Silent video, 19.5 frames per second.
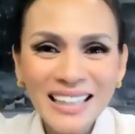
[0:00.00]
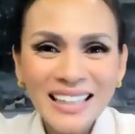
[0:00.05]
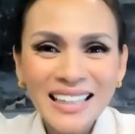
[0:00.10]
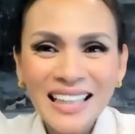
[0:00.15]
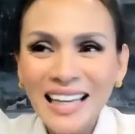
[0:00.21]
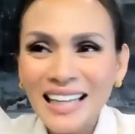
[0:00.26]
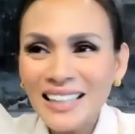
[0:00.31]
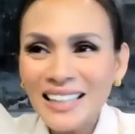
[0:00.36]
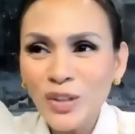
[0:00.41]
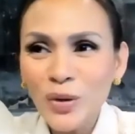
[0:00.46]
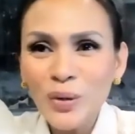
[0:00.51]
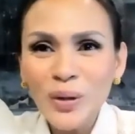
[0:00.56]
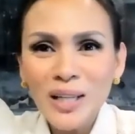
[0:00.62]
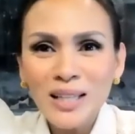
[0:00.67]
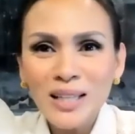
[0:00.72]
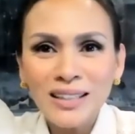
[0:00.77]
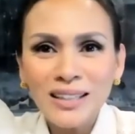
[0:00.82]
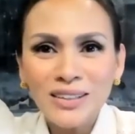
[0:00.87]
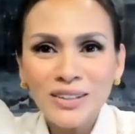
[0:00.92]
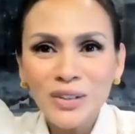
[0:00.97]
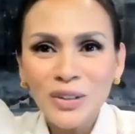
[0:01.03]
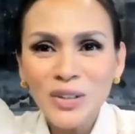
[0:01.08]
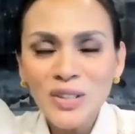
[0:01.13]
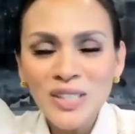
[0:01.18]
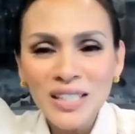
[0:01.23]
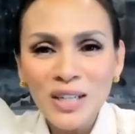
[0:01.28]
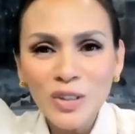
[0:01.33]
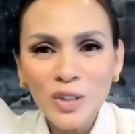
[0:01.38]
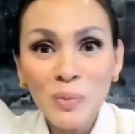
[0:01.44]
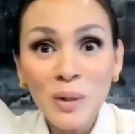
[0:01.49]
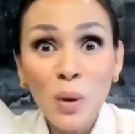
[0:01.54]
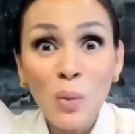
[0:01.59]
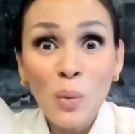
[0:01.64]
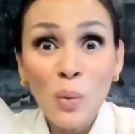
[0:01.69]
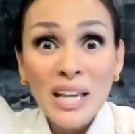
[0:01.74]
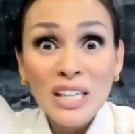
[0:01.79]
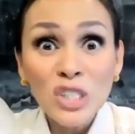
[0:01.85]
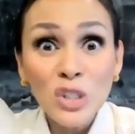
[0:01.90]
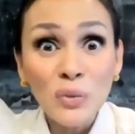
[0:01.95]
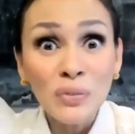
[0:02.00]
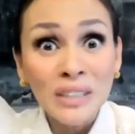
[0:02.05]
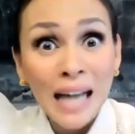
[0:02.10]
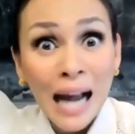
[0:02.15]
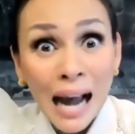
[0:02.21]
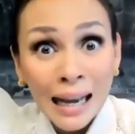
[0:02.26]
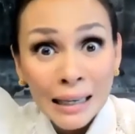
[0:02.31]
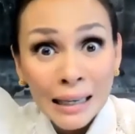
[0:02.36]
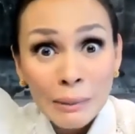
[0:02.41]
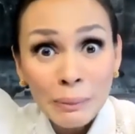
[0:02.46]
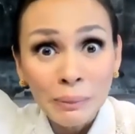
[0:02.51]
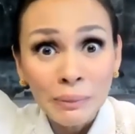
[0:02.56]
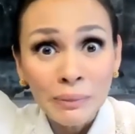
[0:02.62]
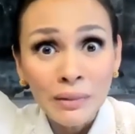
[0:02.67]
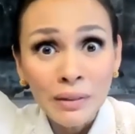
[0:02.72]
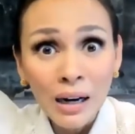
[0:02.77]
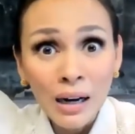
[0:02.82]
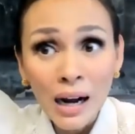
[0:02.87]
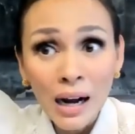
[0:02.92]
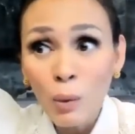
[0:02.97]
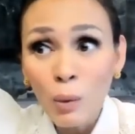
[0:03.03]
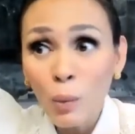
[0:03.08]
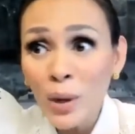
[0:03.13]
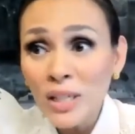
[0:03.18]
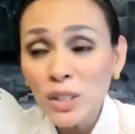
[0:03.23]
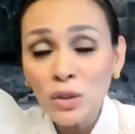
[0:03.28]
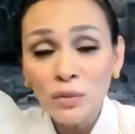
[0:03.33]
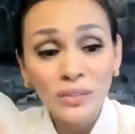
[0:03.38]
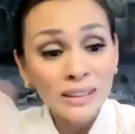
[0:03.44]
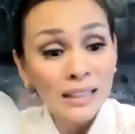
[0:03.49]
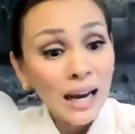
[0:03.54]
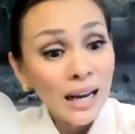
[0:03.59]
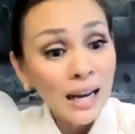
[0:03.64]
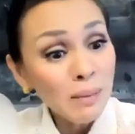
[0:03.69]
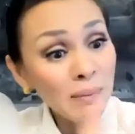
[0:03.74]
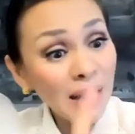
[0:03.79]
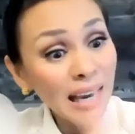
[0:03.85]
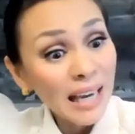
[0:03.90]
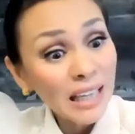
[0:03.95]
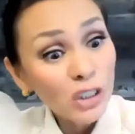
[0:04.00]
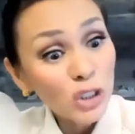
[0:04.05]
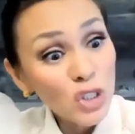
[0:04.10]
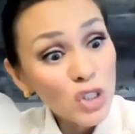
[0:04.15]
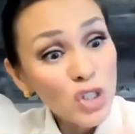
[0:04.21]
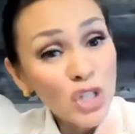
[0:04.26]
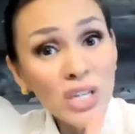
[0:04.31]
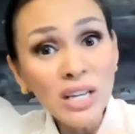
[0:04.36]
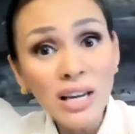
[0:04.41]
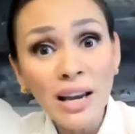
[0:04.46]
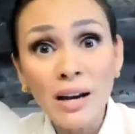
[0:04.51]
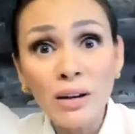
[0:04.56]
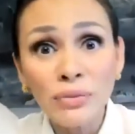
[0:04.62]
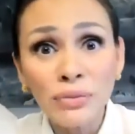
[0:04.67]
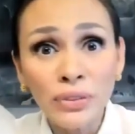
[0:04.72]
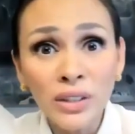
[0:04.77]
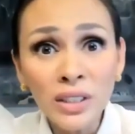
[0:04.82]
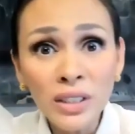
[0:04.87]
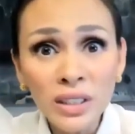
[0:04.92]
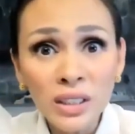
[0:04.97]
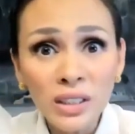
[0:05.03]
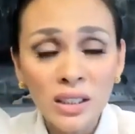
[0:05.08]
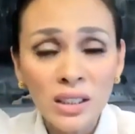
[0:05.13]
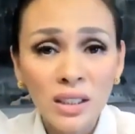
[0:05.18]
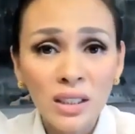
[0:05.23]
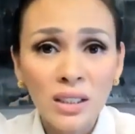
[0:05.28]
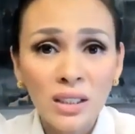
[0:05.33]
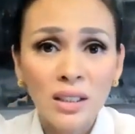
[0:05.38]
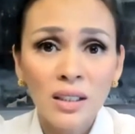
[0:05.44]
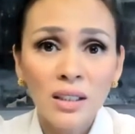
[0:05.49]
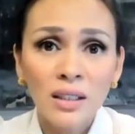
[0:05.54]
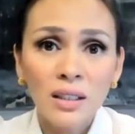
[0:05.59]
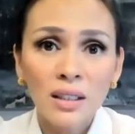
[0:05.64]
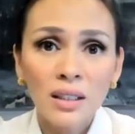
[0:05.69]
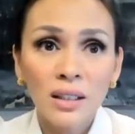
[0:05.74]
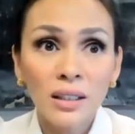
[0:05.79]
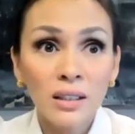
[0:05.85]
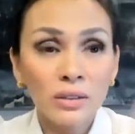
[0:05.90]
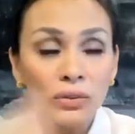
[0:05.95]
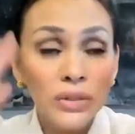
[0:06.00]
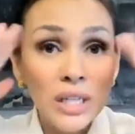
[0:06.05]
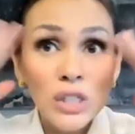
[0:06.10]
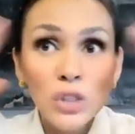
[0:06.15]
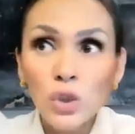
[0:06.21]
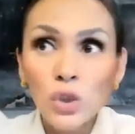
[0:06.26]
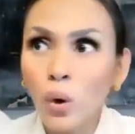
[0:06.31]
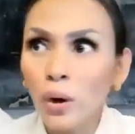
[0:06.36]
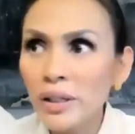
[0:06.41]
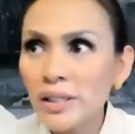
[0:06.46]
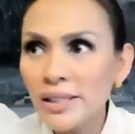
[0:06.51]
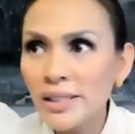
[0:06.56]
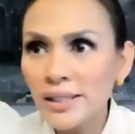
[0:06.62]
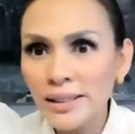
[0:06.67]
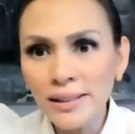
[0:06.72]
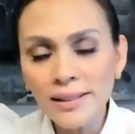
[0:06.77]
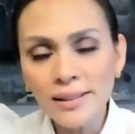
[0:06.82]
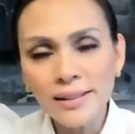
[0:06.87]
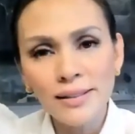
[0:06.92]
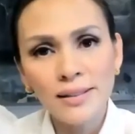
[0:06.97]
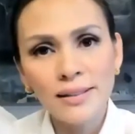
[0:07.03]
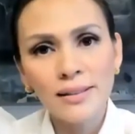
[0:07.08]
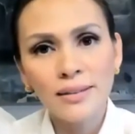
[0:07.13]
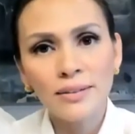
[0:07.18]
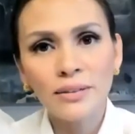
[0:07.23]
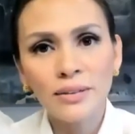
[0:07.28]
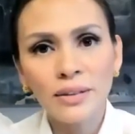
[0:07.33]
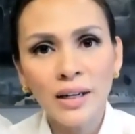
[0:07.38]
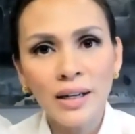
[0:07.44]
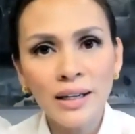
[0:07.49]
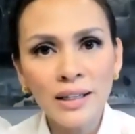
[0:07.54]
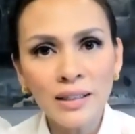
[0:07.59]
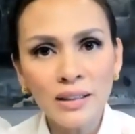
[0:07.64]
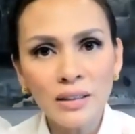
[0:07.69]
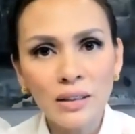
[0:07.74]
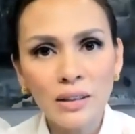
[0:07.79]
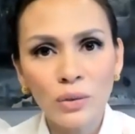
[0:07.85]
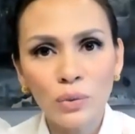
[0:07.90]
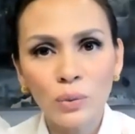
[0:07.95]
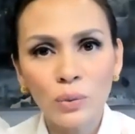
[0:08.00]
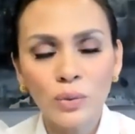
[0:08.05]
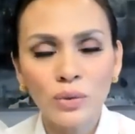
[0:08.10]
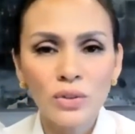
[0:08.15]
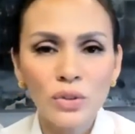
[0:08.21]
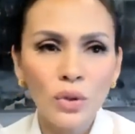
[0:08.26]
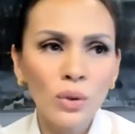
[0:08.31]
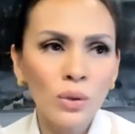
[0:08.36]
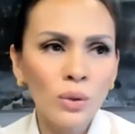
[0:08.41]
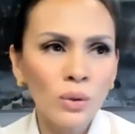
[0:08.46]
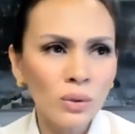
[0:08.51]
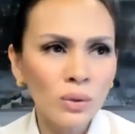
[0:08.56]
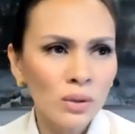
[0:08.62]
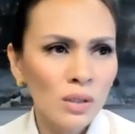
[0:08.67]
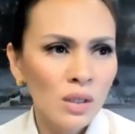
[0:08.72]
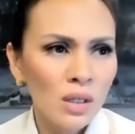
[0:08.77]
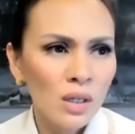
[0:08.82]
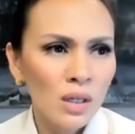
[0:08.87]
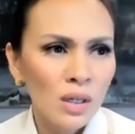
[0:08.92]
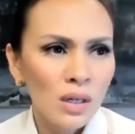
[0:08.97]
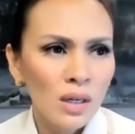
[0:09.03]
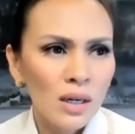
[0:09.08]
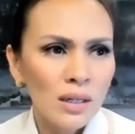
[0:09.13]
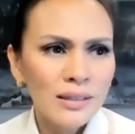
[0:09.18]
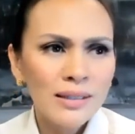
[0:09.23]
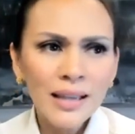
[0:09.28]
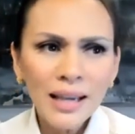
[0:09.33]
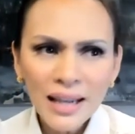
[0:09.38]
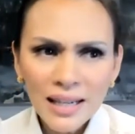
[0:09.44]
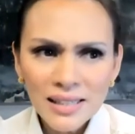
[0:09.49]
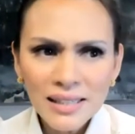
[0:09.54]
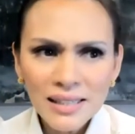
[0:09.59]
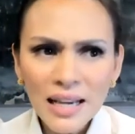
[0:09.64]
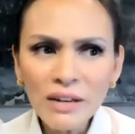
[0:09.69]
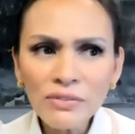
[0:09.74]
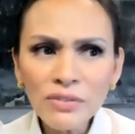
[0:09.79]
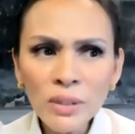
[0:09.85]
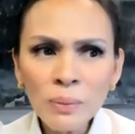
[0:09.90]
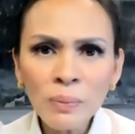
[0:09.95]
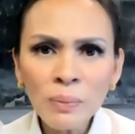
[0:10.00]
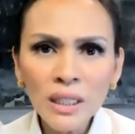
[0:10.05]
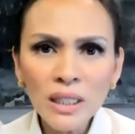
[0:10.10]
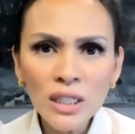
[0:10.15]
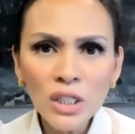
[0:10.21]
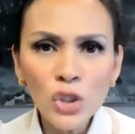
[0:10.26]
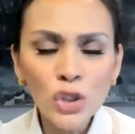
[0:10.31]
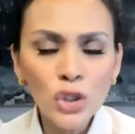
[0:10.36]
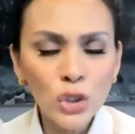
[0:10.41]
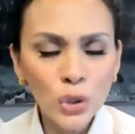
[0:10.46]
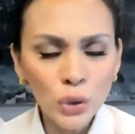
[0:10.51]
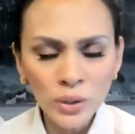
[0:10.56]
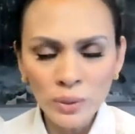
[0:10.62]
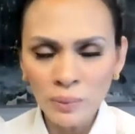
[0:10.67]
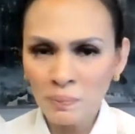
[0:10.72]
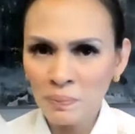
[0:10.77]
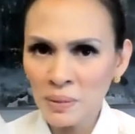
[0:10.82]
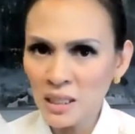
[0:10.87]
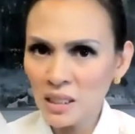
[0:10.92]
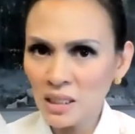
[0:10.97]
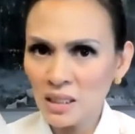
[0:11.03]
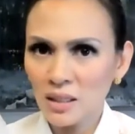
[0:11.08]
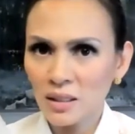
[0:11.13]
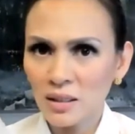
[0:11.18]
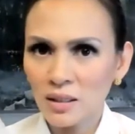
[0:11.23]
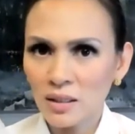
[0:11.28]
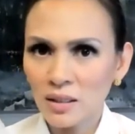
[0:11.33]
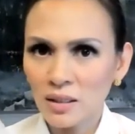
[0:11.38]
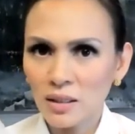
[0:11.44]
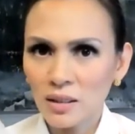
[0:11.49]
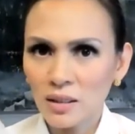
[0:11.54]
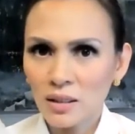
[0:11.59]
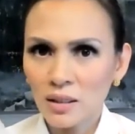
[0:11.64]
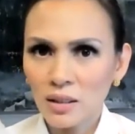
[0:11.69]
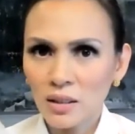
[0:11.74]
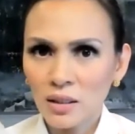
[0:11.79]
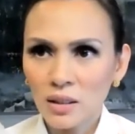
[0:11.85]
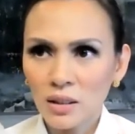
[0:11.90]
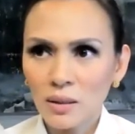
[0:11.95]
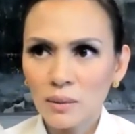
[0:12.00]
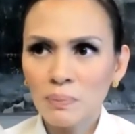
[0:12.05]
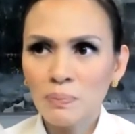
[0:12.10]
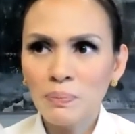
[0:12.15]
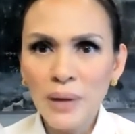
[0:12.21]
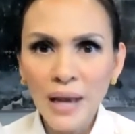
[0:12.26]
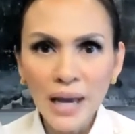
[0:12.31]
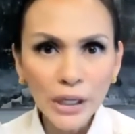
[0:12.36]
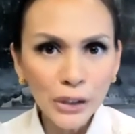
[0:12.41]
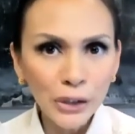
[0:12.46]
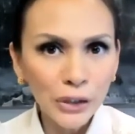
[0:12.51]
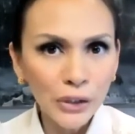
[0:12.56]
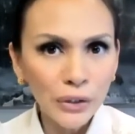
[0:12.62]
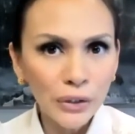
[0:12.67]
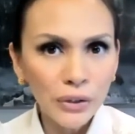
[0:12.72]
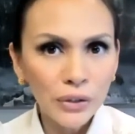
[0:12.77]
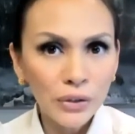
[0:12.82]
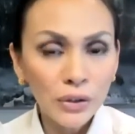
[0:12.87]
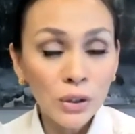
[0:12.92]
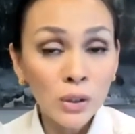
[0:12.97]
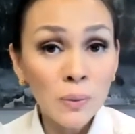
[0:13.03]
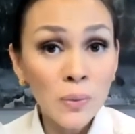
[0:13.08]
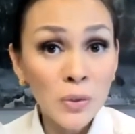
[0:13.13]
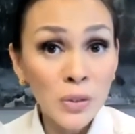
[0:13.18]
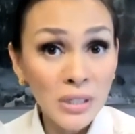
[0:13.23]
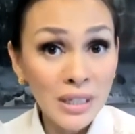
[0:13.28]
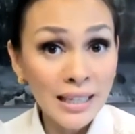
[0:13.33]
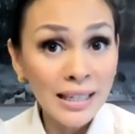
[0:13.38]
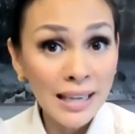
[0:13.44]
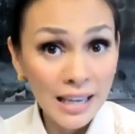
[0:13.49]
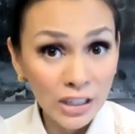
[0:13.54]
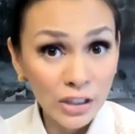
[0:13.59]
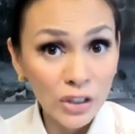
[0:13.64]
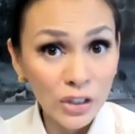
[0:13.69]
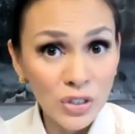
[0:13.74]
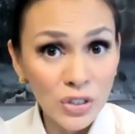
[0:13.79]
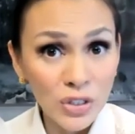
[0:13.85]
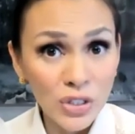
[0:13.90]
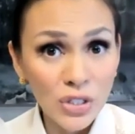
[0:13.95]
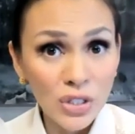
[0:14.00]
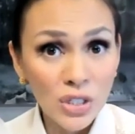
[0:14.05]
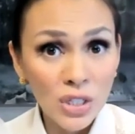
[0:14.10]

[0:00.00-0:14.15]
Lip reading: So it turns out to be a waste of time. A waste of time, energy, effort, resources, right? So, yes, everybody should be better communicators.